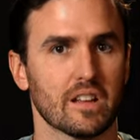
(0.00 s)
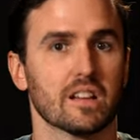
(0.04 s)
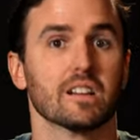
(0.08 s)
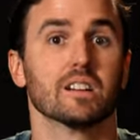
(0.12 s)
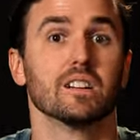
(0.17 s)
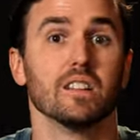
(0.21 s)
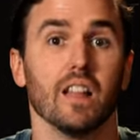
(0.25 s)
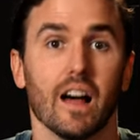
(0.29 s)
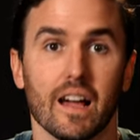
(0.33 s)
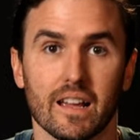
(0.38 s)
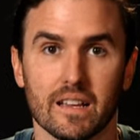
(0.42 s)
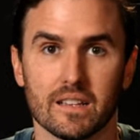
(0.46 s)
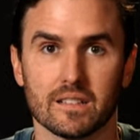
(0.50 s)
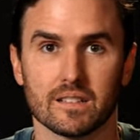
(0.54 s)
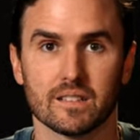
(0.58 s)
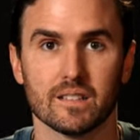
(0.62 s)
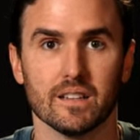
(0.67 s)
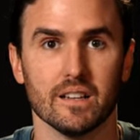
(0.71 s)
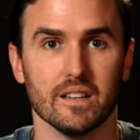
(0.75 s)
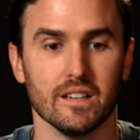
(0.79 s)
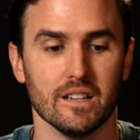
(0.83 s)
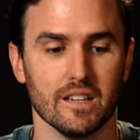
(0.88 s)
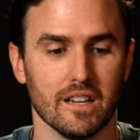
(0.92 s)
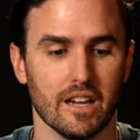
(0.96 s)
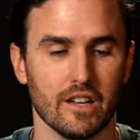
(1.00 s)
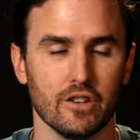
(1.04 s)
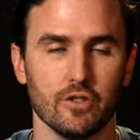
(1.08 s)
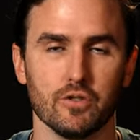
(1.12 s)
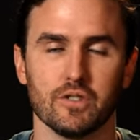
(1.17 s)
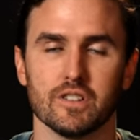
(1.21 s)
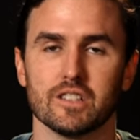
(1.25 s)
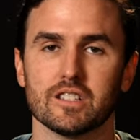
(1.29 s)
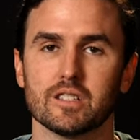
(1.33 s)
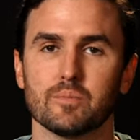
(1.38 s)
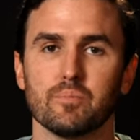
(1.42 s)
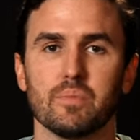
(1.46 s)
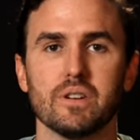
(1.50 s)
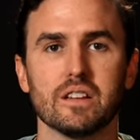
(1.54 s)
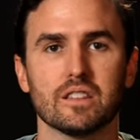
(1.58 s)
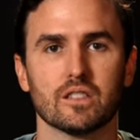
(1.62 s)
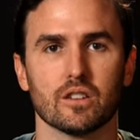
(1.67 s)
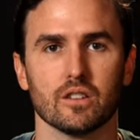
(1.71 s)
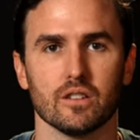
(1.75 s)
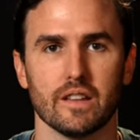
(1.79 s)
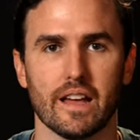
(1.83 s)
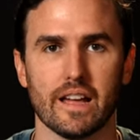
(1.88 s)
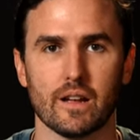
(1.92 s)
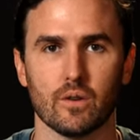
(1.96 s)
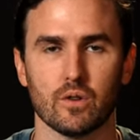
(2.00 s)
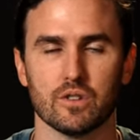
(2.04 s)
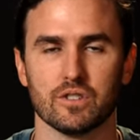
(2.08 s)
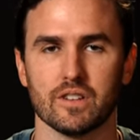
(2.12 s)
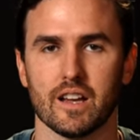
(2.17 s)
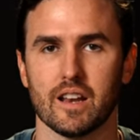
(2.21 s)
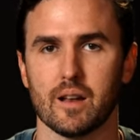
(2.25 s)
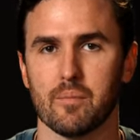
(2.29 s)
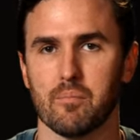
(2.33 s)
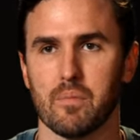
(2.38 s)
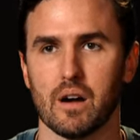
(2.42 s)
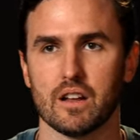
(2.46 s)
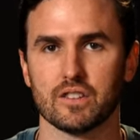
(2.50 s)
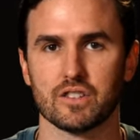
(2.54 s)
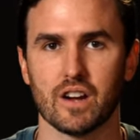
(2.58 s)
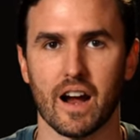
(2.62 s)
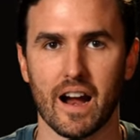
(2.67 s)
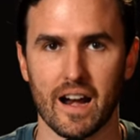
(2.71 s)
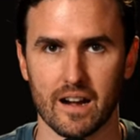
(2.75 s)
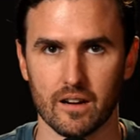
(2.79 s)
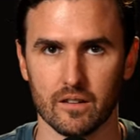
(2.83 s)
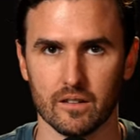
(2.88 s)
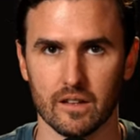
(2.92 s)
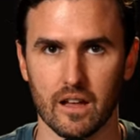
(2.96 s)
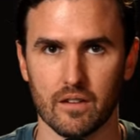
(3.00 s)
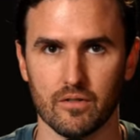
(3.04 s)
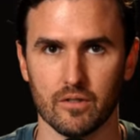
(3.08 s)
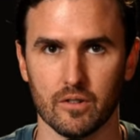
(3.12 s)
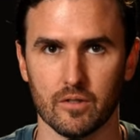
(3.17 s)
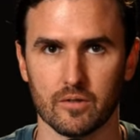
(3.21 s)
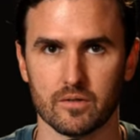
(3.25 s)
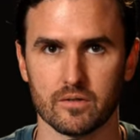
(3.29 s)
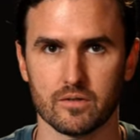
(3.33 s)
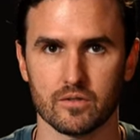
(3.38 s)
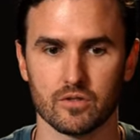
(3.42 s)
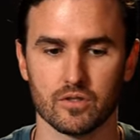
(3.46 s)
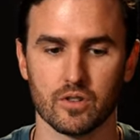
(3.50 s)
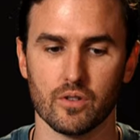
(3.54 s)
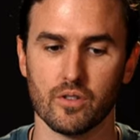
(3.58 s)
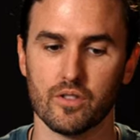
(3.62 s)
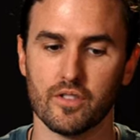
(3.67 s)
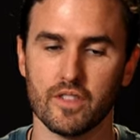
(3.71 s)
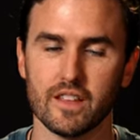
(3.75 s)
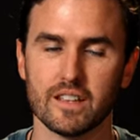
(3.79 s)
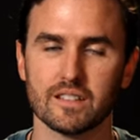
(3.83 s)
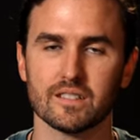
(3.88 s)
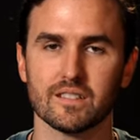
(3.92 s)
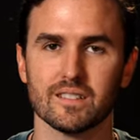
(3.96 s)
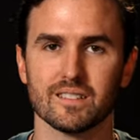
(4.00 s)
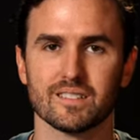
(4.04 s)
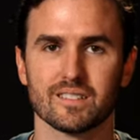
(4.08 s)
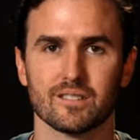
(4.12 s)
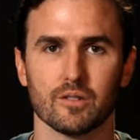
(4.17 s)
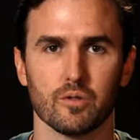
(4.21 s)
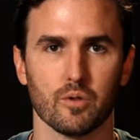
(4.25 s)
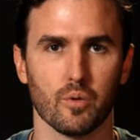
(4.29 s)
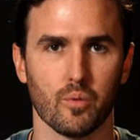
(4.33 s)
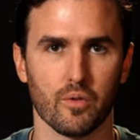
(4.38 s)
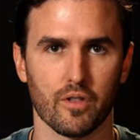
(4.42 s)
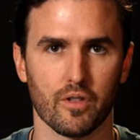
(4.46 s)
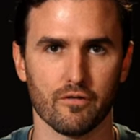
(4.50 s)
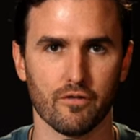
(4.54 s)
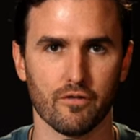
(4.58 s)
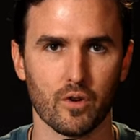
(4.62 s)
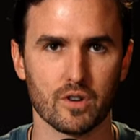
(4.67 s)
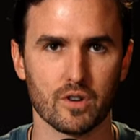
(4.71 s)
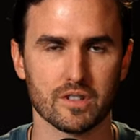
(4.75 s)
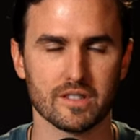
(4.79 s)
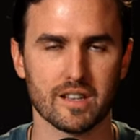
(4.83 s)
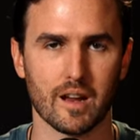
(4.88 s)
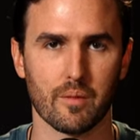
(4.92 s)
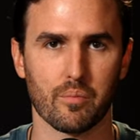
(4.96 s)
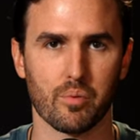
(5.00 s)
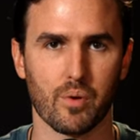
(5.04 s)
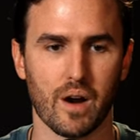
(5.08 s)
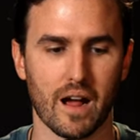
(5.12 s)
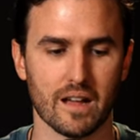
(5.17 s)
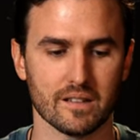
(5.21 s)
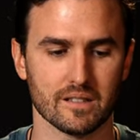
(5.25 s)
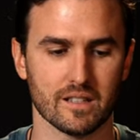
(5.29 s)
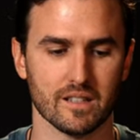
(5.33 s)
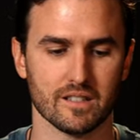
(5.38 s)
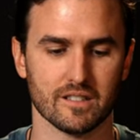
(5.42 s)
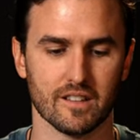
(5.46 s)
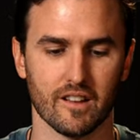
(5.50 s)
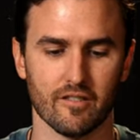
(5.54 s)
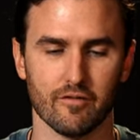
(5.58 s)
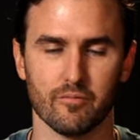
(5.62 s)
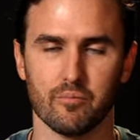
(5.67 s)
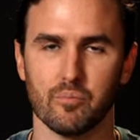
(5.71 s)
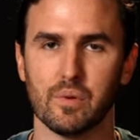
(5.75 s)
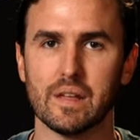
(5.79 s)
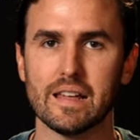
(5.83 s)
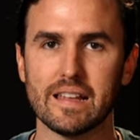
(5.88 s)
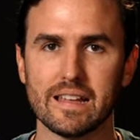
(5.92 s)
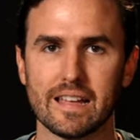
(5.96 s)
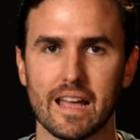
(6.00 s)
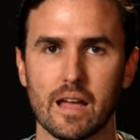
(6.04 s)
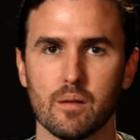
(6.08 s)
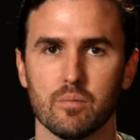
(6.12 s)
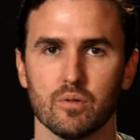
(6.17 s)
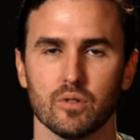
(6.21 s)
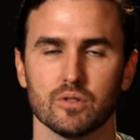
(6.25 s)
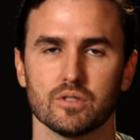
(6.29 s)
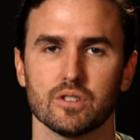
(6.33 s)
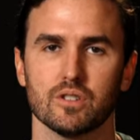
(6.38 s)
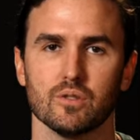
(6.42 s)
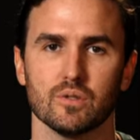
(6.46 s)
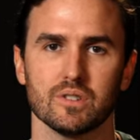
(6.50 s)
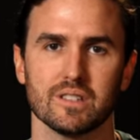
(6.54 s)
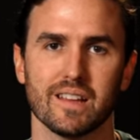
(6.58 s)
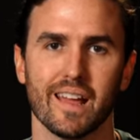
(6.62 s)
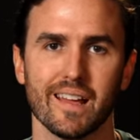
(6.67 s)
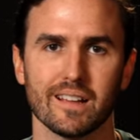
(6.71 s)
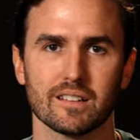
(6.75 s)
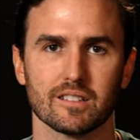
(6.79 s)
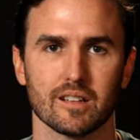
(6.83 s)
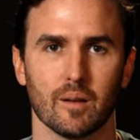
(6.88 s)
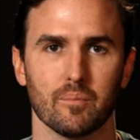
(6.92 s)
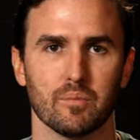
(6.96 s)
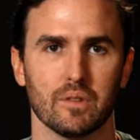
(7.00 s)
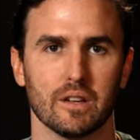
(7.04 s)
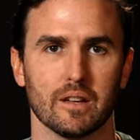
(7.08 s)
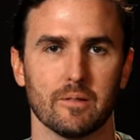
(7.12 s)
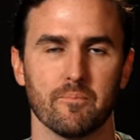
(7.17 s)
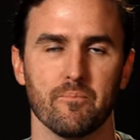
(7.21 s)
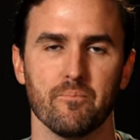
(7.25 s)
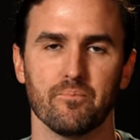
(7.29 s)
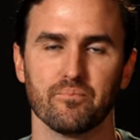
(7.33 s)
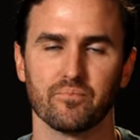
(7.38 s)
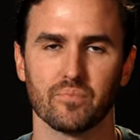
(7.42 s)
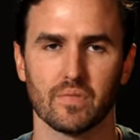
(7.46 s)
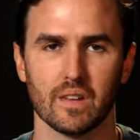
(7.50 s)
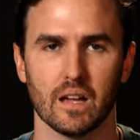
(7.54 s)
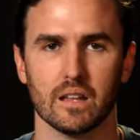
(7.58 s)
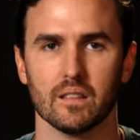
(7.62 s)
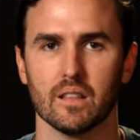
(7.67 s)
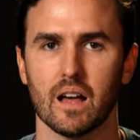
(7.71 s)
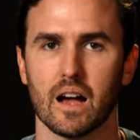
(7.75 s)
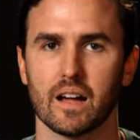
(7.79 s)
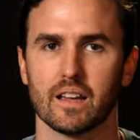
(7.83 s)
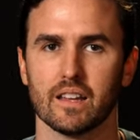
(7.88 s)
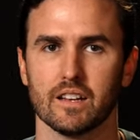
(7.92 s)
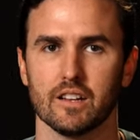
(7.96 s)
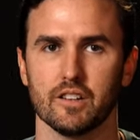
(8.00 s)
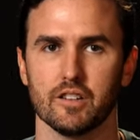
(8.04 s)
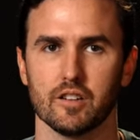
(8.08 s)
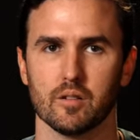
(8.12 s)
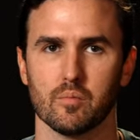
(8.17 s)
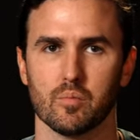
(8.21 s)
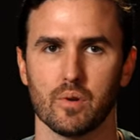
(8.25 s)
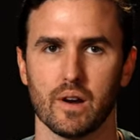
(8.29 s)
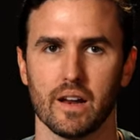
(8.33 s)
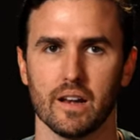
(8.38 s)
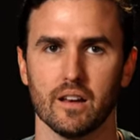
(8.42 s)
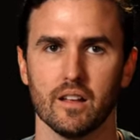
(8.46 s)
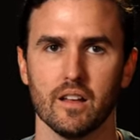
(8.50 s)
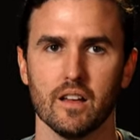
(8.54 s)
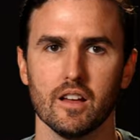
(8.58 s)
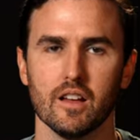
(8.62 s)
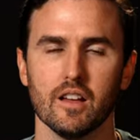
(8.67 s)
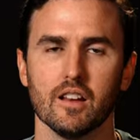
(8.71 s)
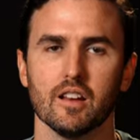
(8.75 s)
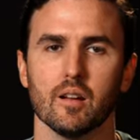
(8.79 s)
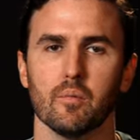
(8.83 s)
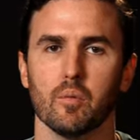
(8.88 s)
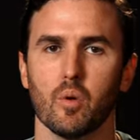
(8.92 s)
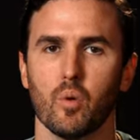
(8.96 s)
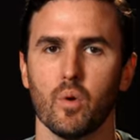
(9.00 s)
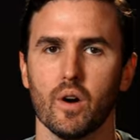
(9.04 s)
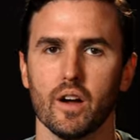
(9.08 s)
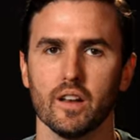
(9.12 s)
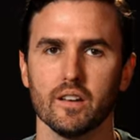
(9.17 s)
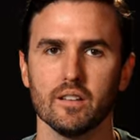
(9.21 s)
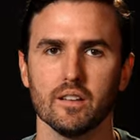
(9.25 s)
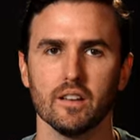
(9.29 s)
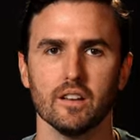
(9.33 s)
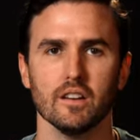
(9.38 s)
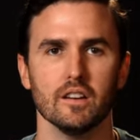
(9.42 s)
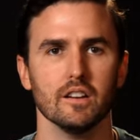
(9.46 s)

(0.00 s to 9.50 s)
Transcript: clients and you can speak their language at a much higher level. So this is the four-step process of being able to take something and lock it into your brain. Number one,